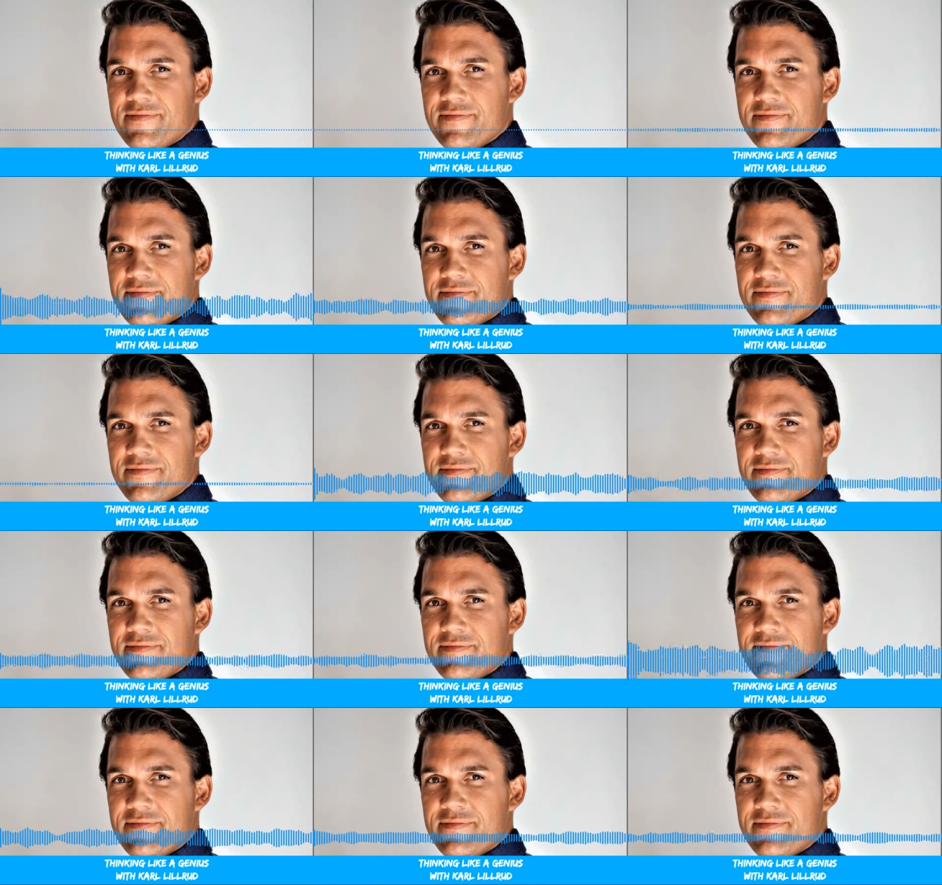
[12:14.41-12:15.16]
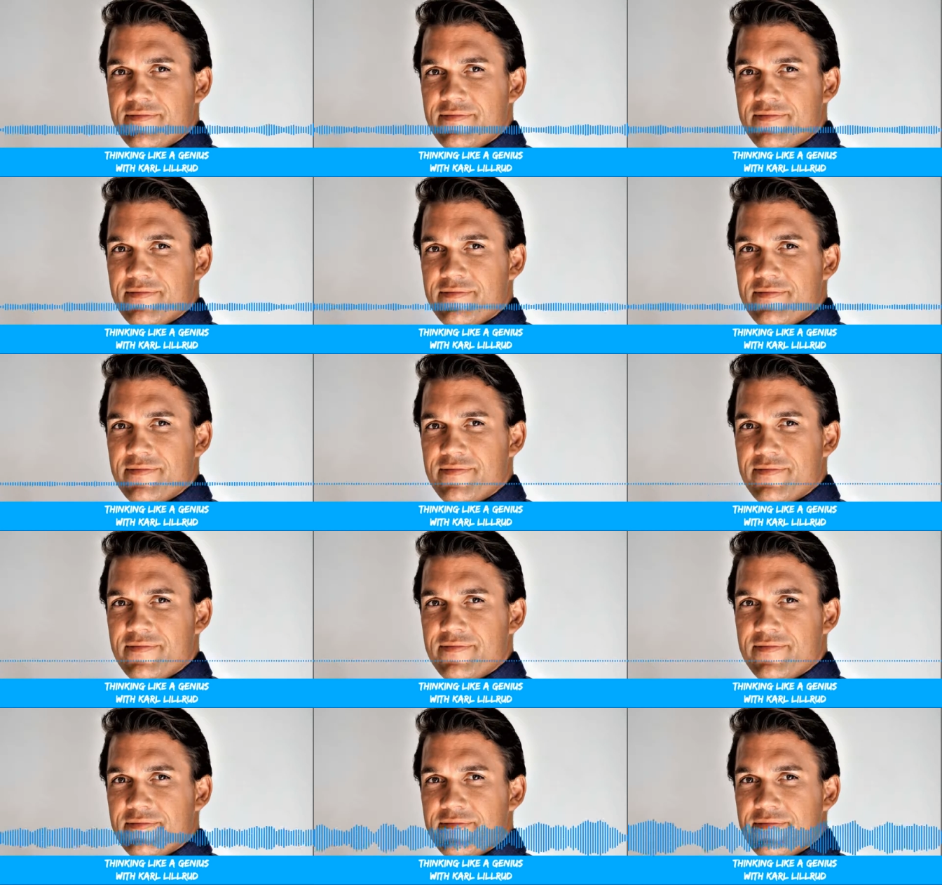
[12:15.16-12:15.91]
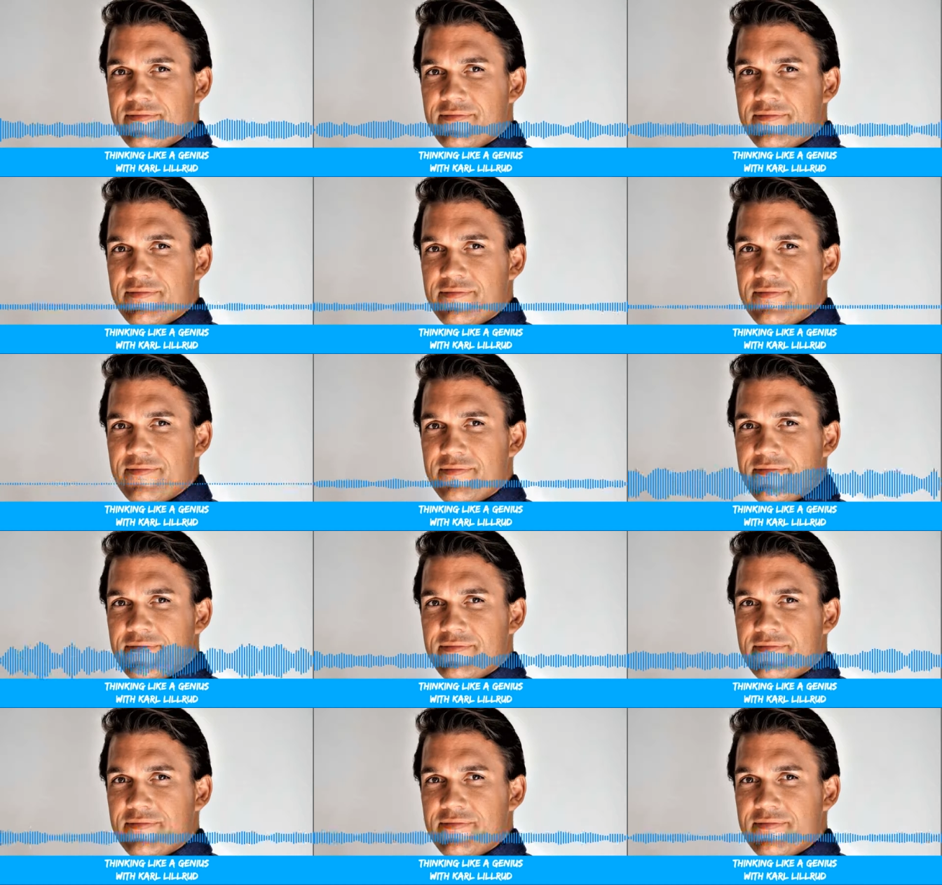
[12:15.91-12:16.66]
50 cents, then
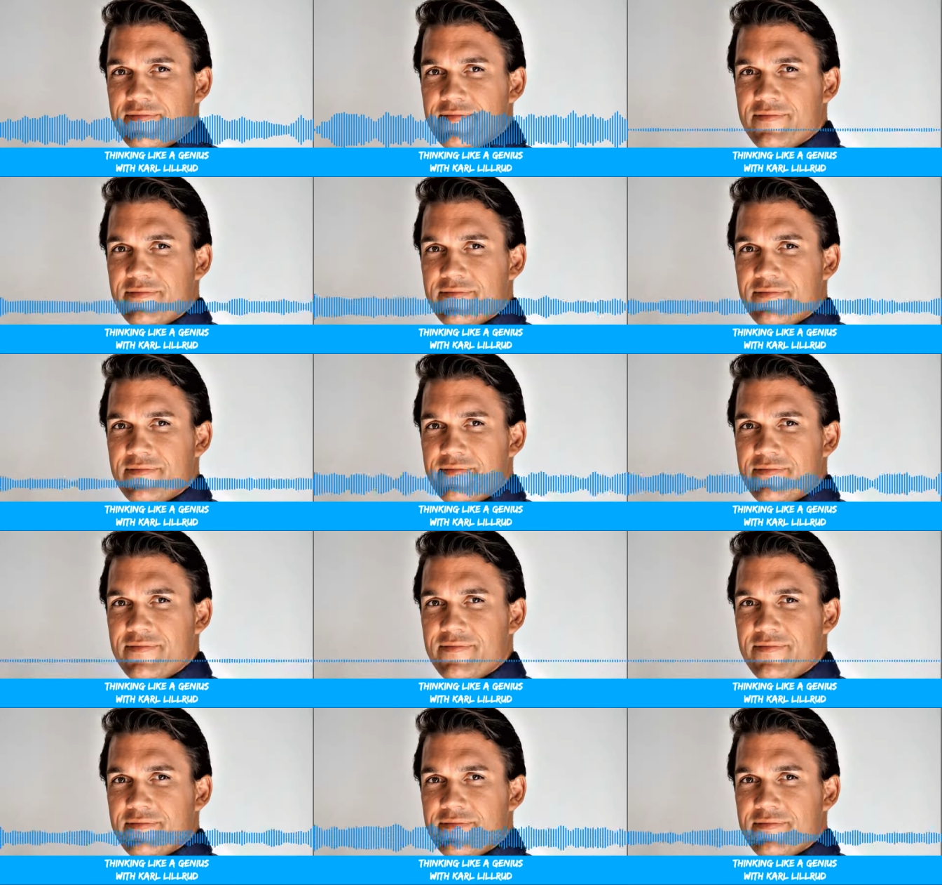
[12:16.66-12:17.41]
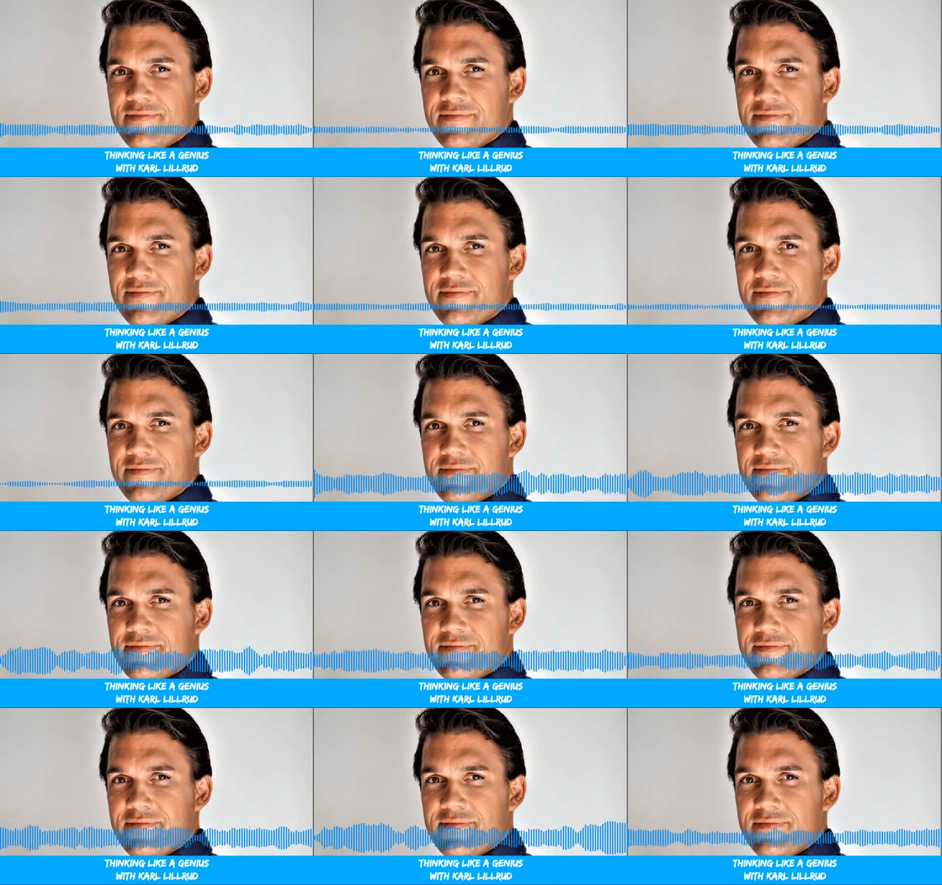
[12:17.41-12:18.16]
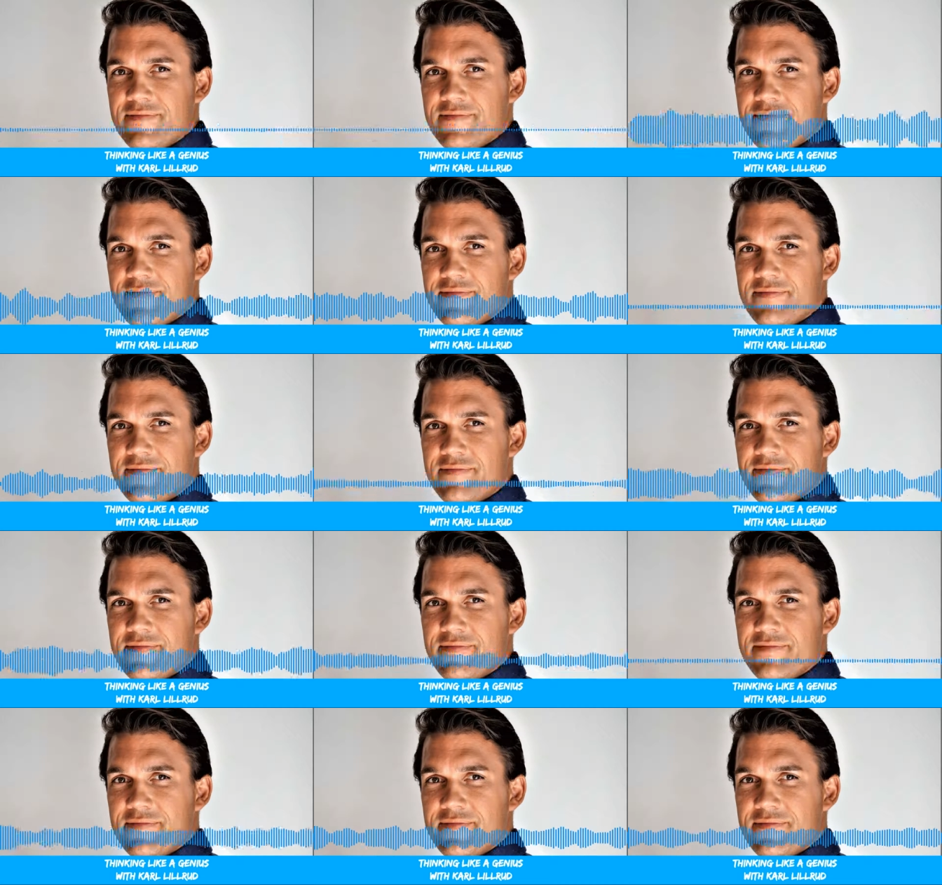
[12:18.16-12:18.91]
that is something that is uh, in a totally
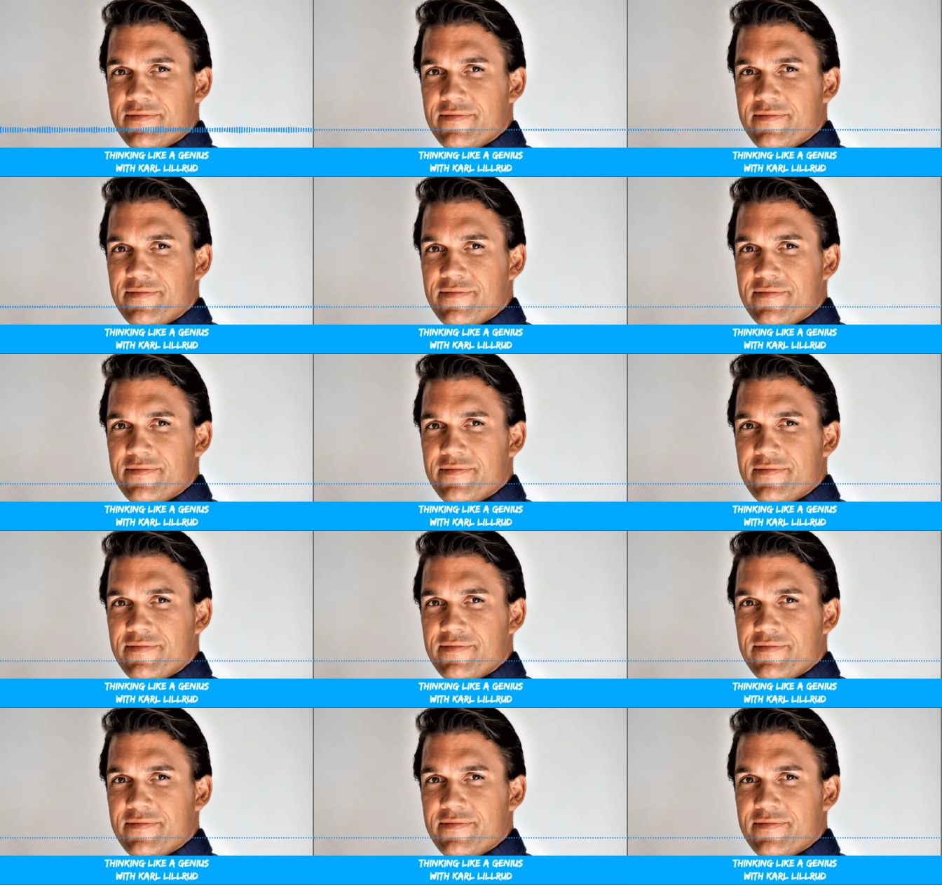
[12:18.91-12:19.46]
different